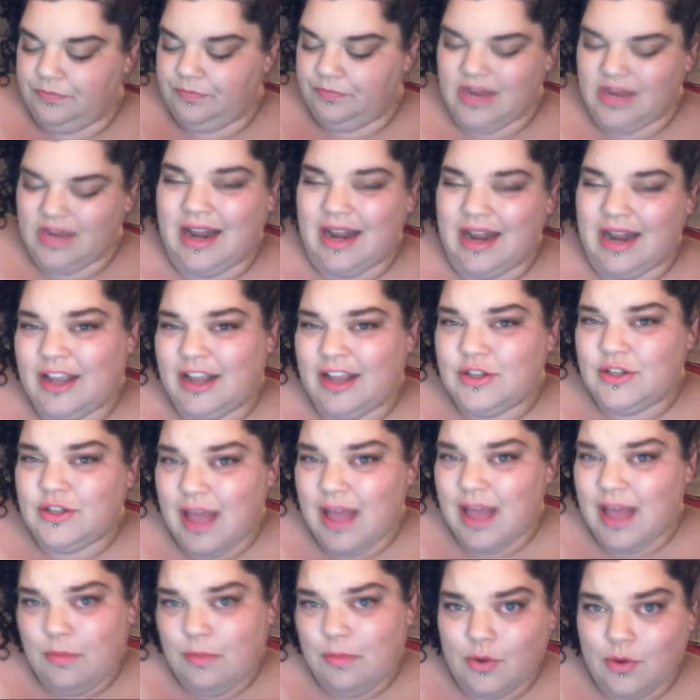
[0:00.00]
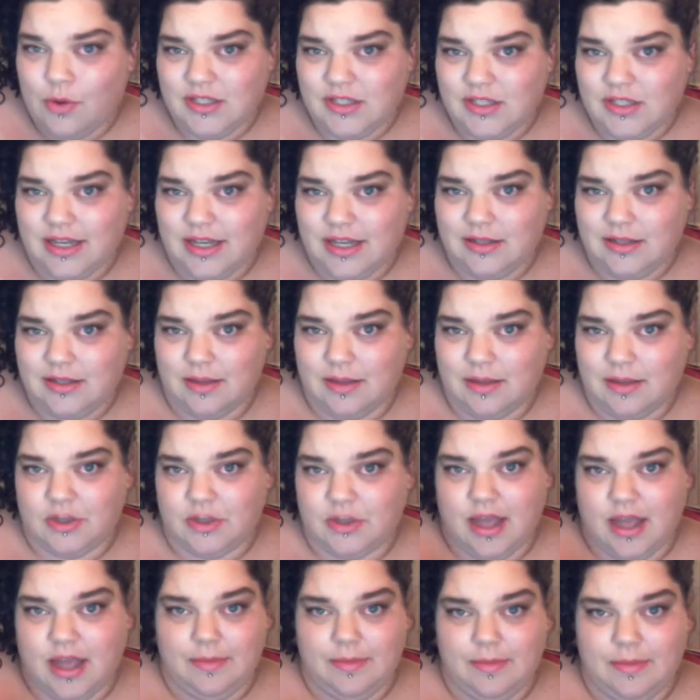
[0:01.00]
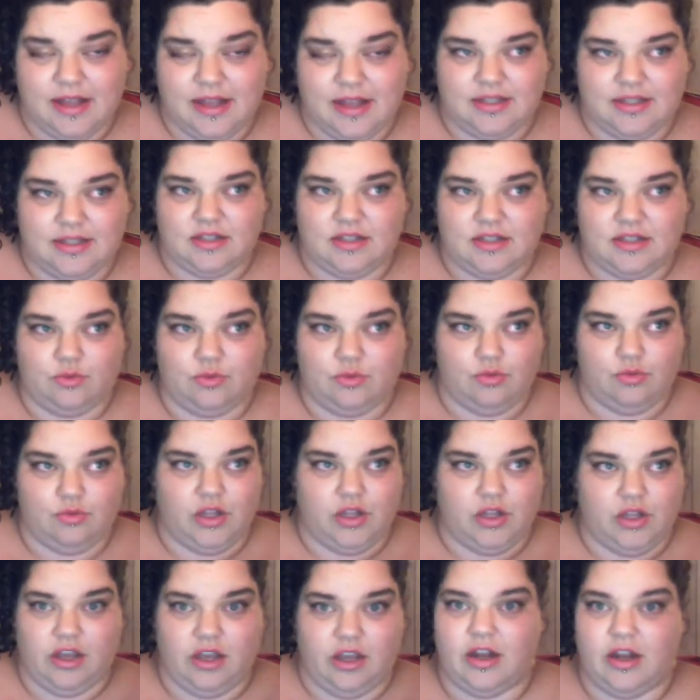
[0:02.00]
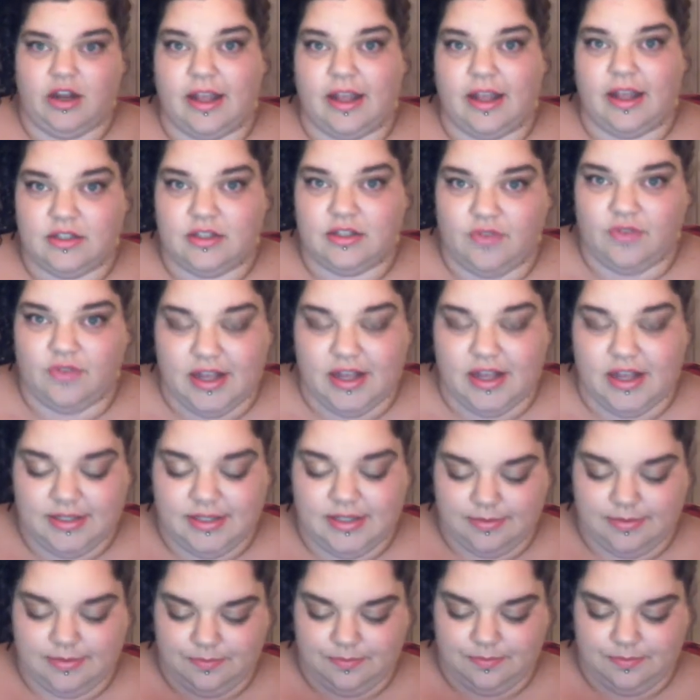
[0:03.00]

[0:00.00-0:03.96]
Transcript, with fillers: And I use that mostly in the summertime because it's really good against frizz.